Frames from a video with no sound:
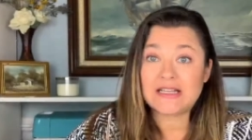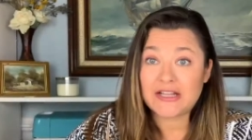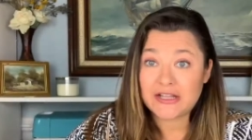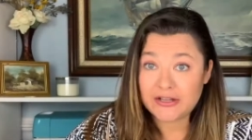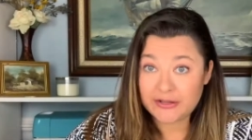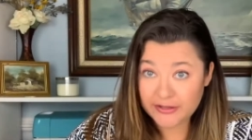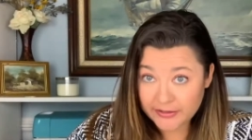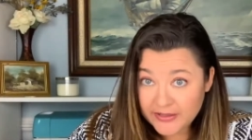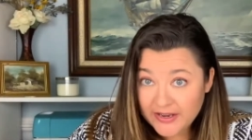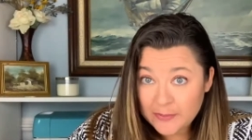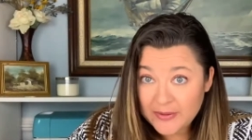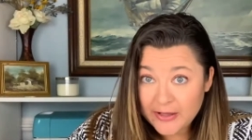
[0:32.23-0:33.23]
The thing
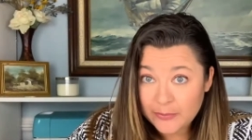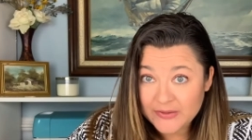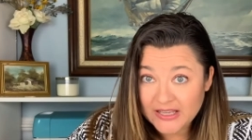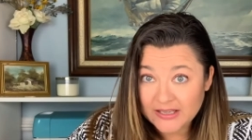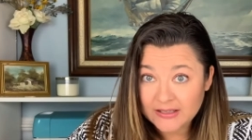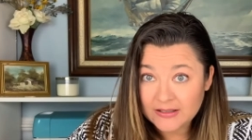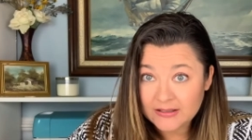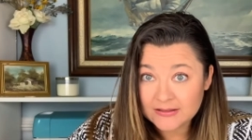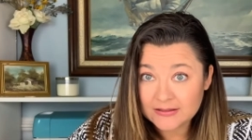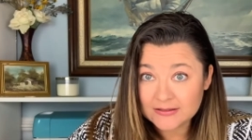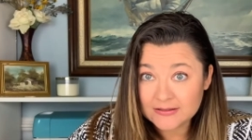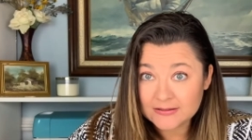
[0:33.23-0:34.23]
about me
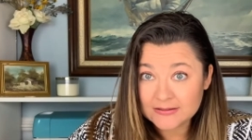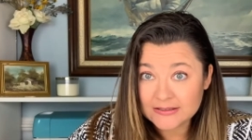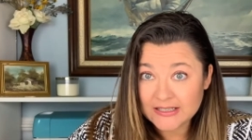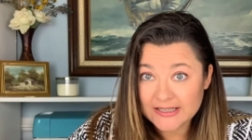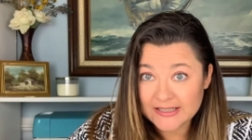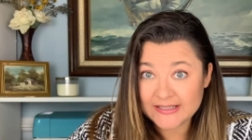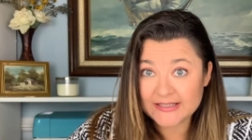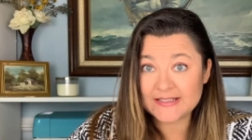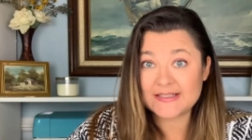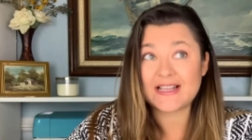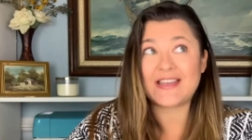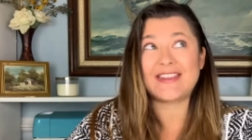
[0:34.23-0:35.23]
is
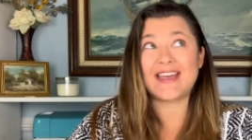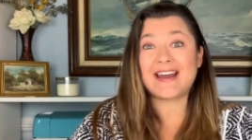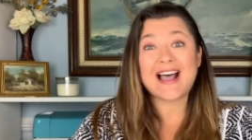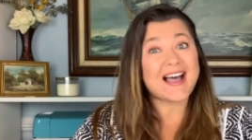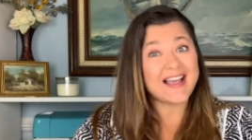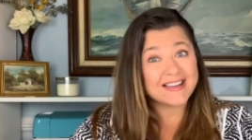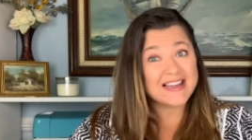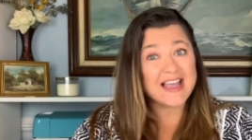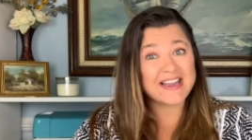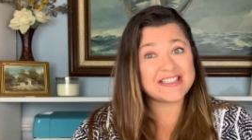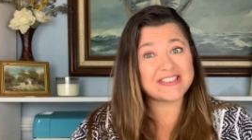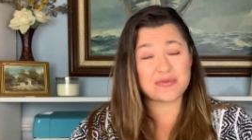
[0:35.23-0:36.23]
that I
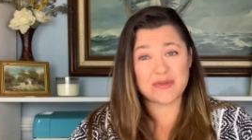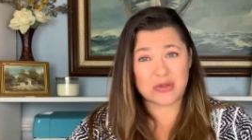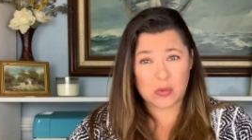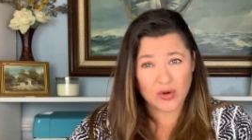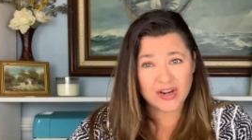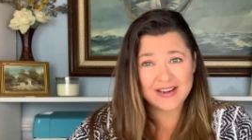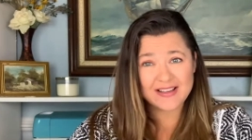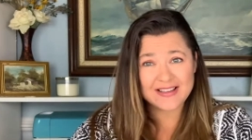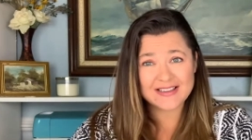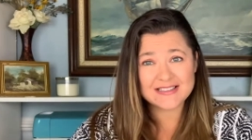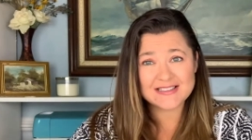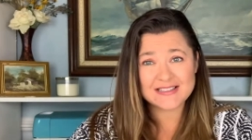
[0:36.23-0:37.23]
like to be
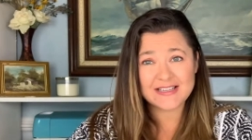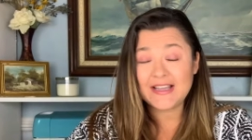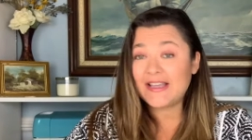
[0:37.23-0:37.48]
organized.